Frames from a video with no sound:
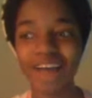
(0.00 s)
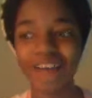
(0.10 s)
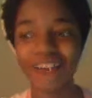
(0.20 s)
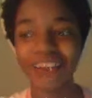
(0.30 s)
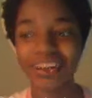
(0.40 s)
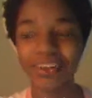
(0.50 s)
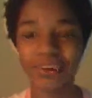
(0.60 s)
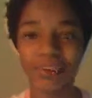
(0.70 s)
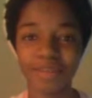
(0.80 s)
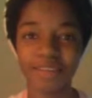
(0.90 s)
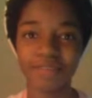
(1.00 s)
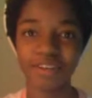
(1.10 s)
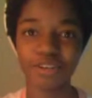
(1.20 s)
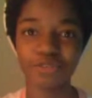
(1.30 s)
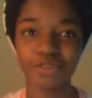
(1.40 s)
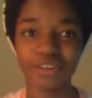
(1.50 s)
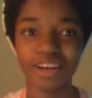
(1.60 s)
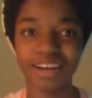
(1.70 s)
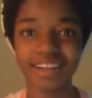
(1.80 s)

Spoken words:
I really do love making videos for you